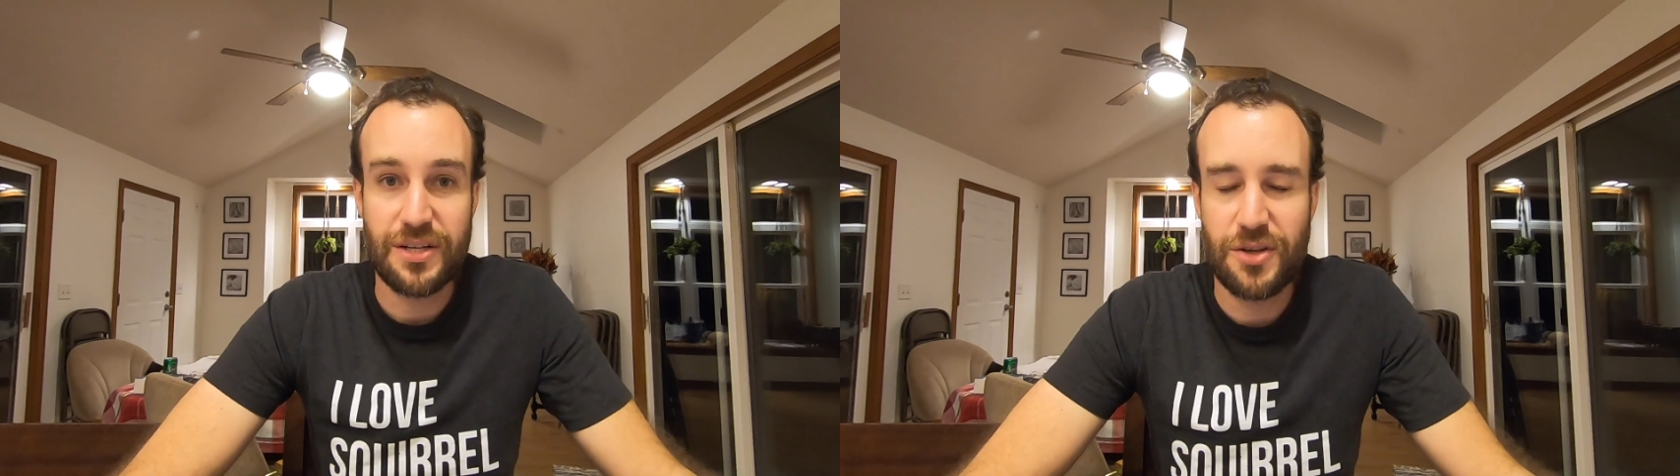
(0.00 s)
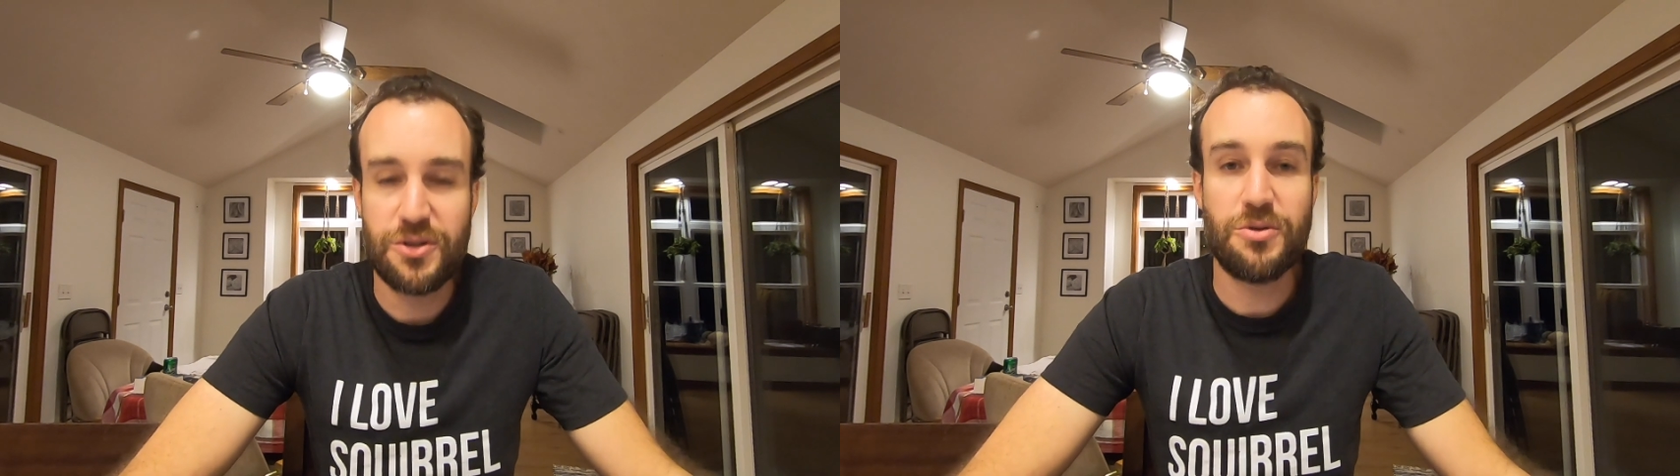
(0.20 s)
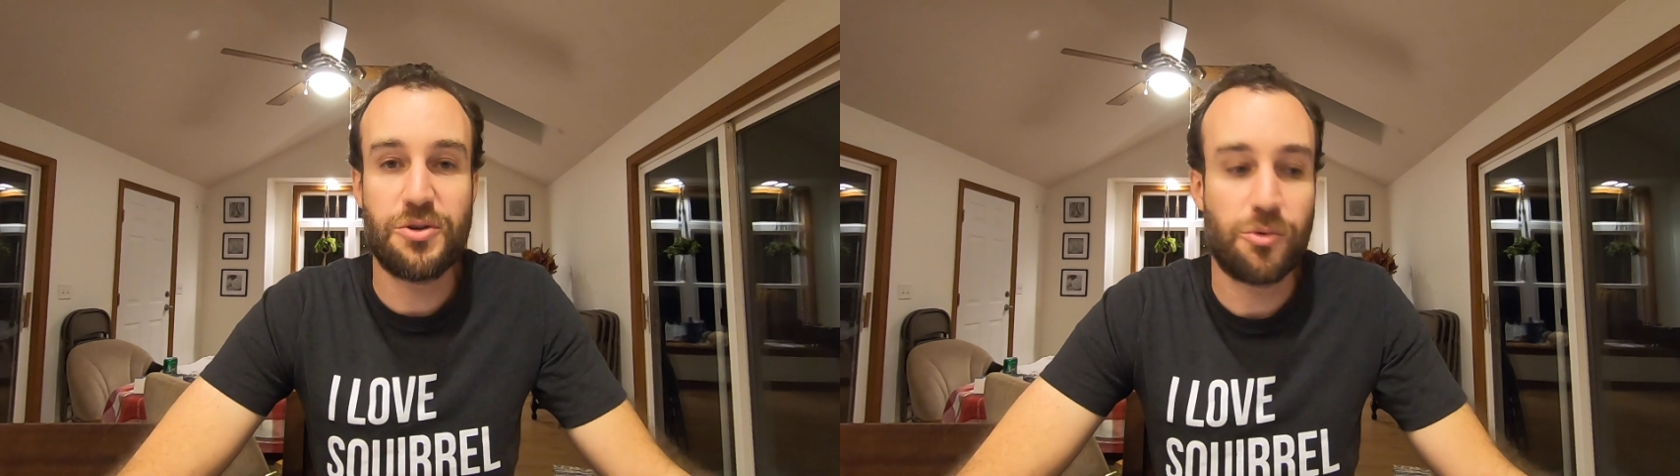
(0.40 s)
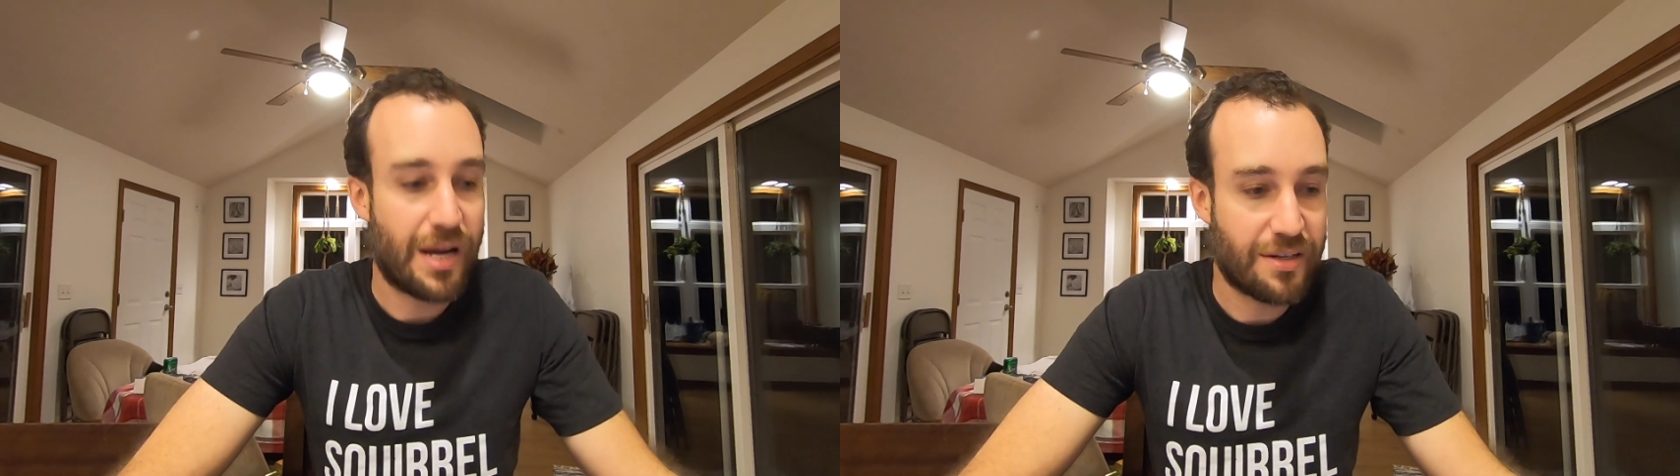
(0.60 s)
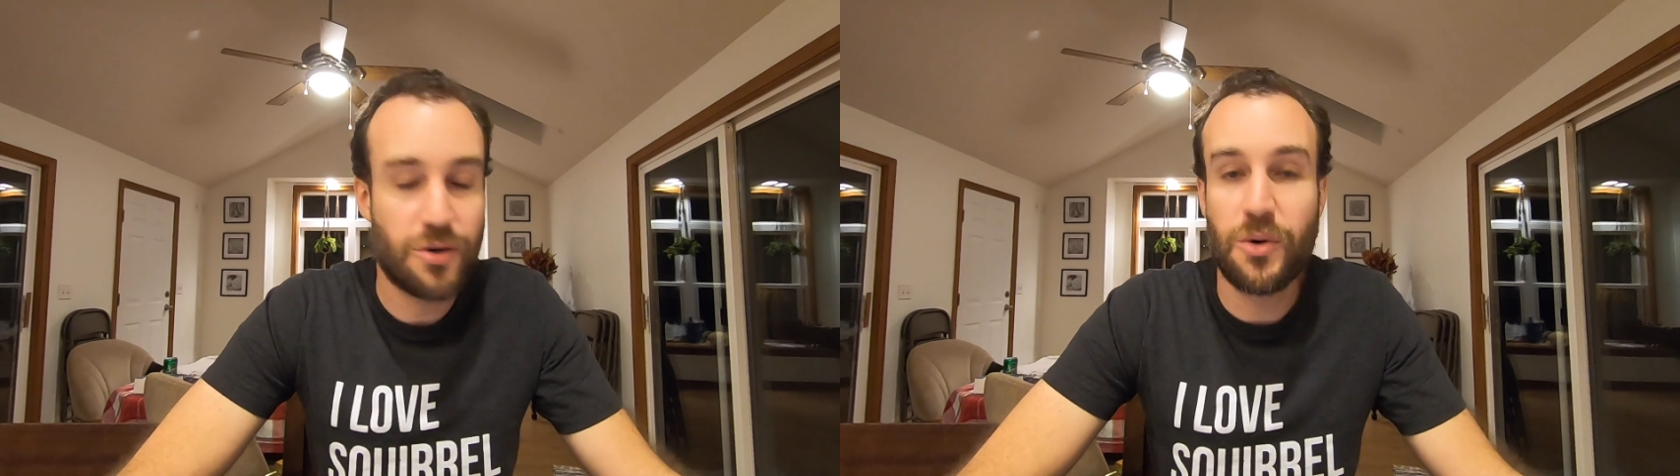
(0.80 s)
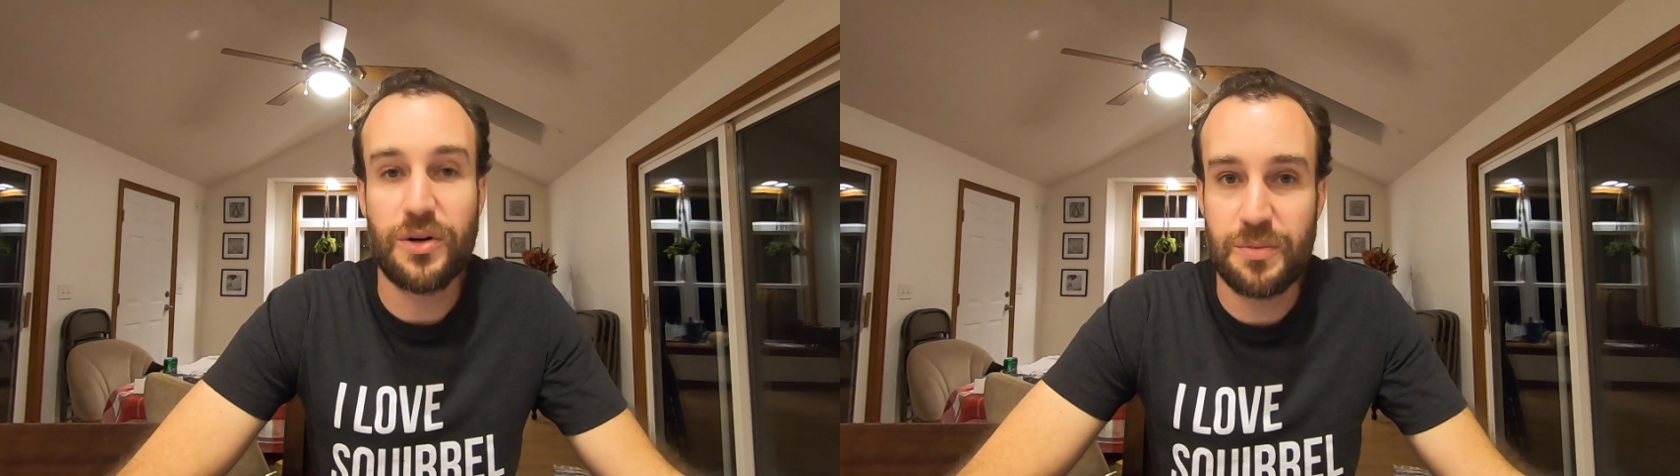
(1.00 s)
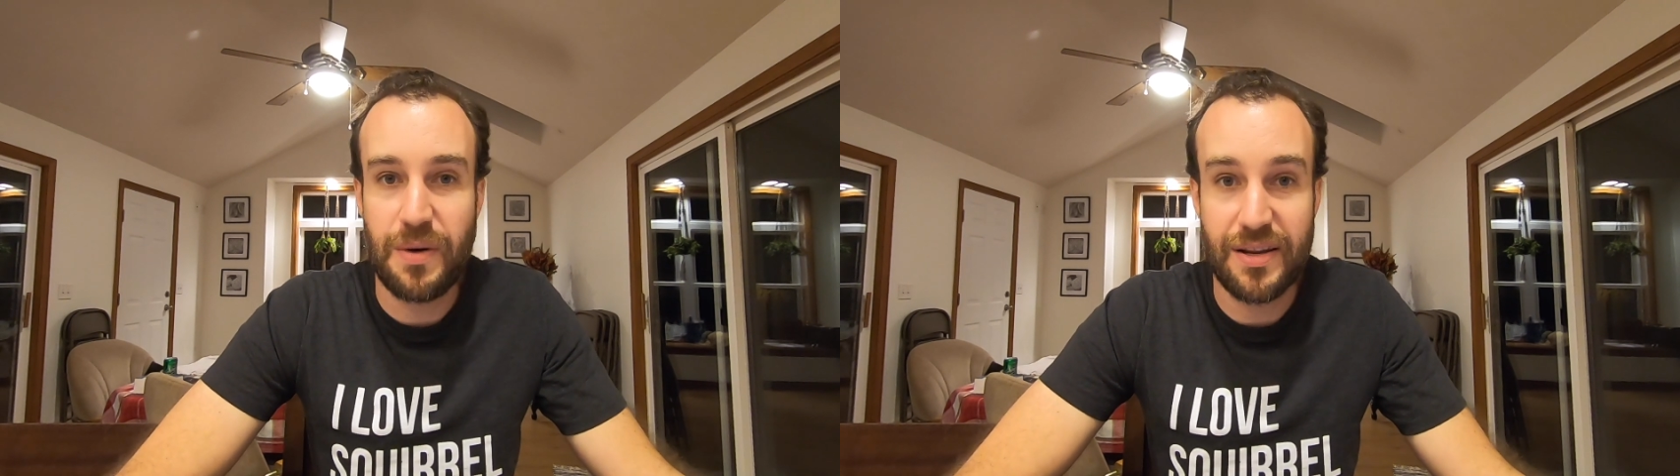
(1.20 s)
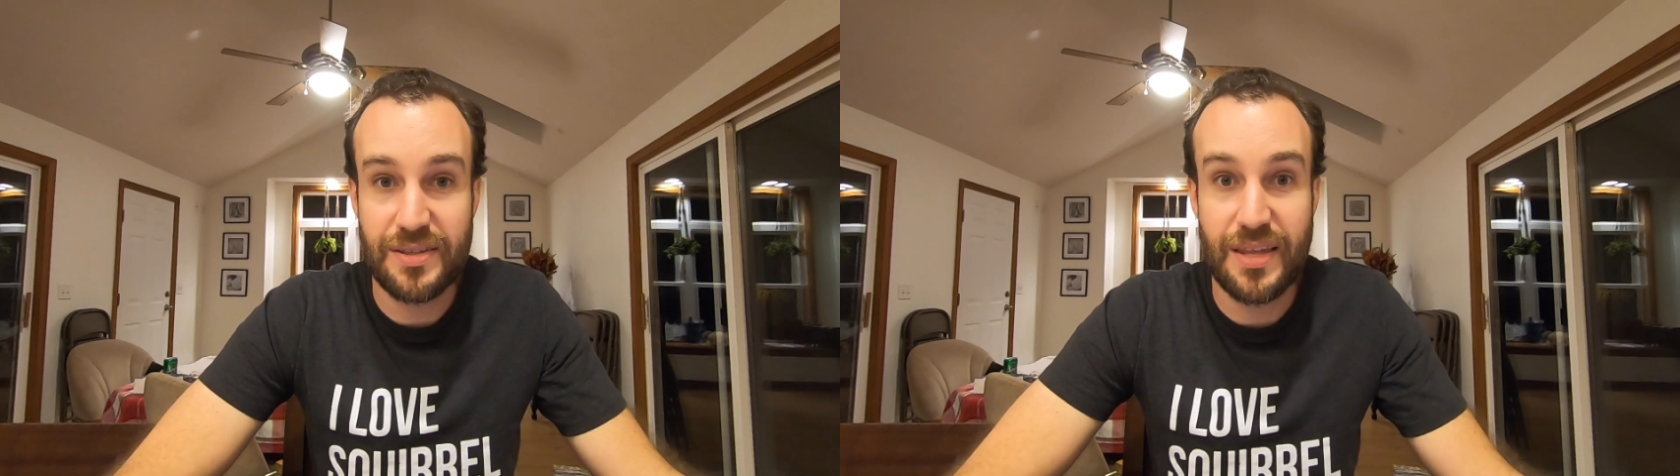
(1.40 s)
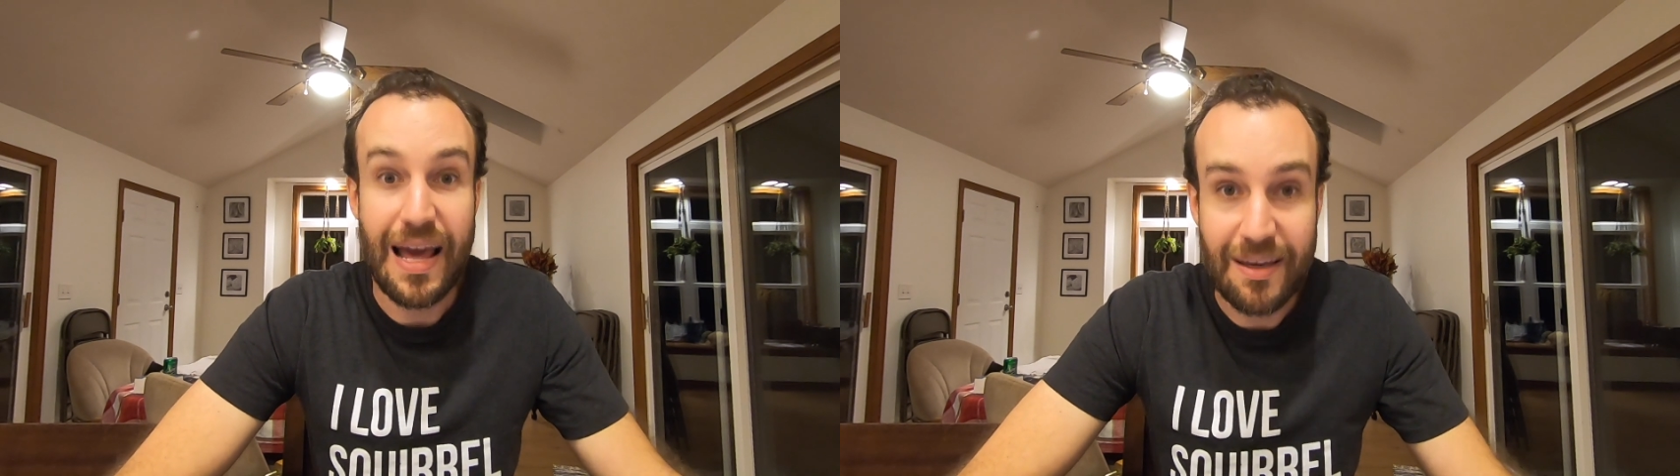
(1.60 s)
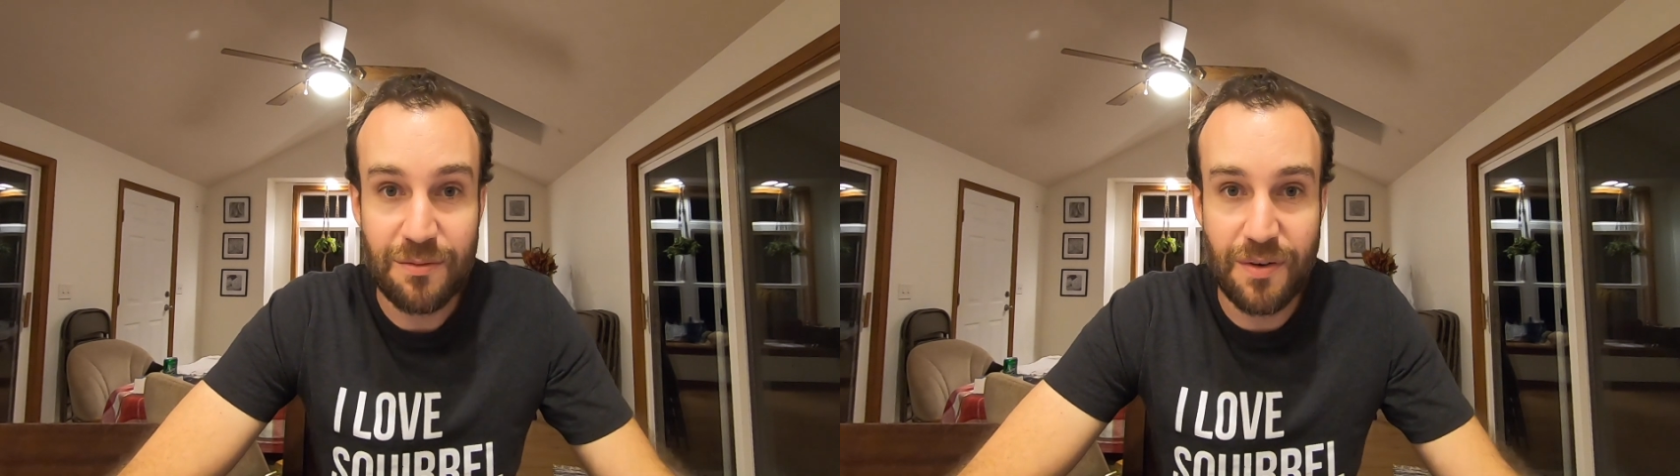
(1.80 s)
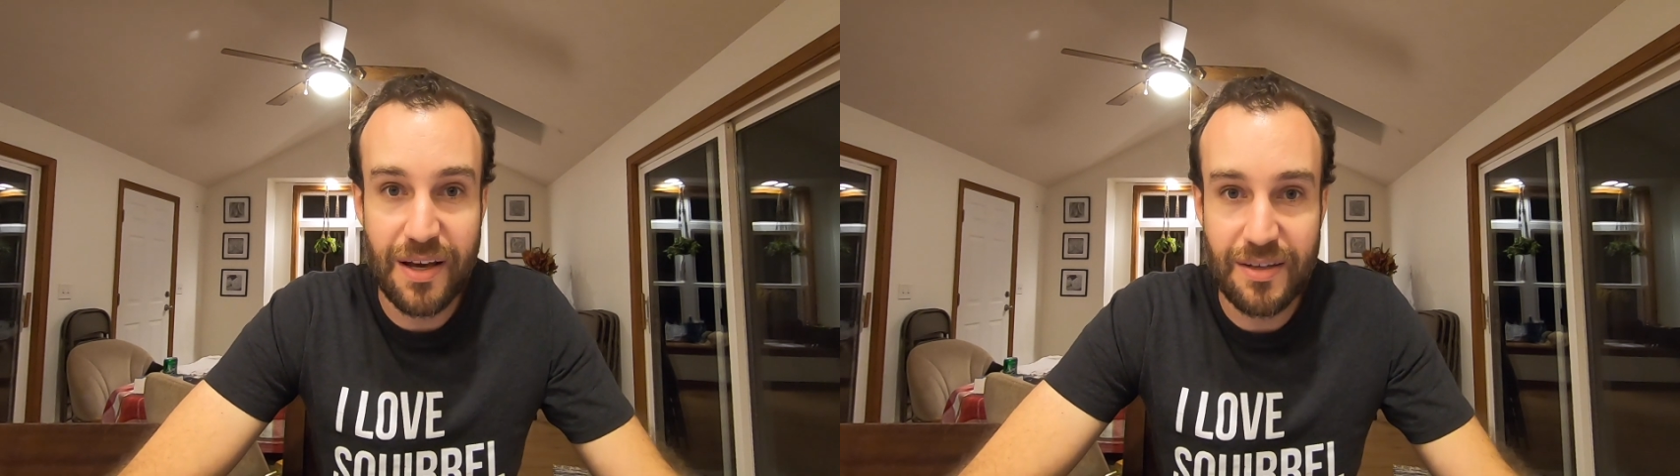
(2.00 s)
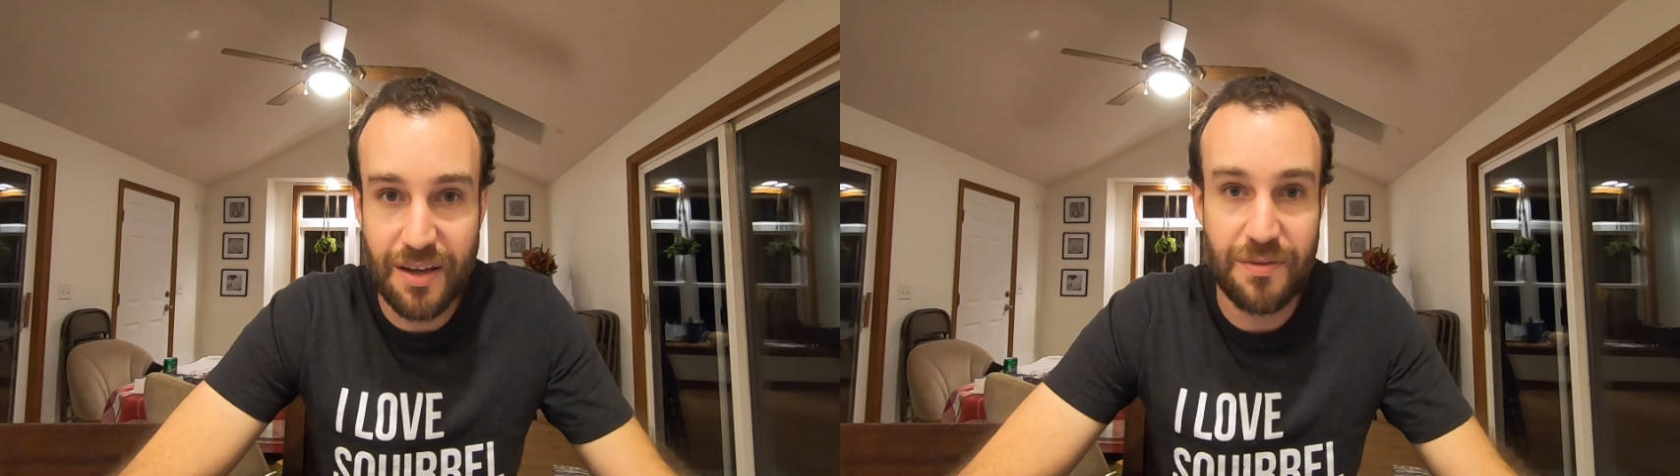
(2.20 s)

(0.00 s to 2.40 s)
There's no direct correspondence that I could find of the